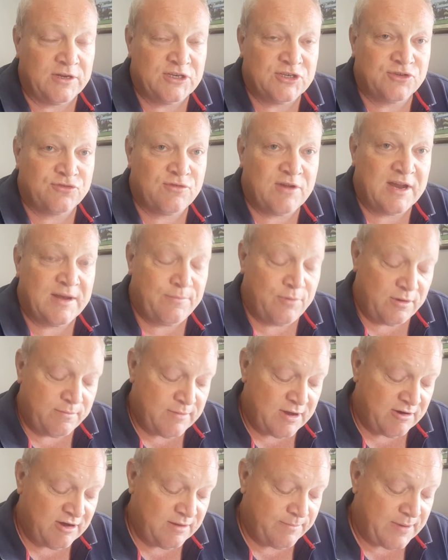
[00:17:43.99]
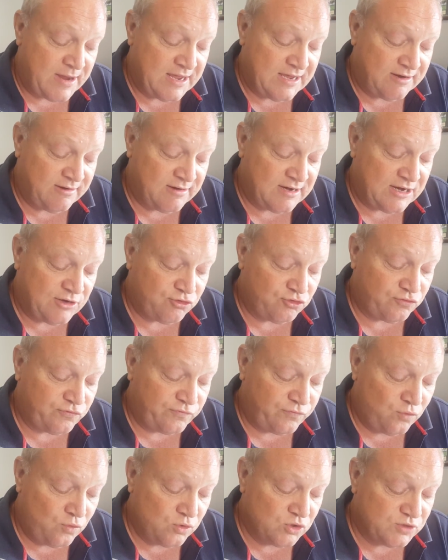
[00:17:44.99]
He's trained by Murray Baker and Andrew
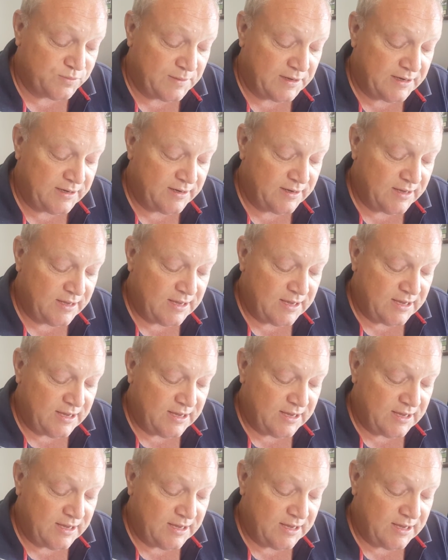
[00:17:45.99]
Forsman.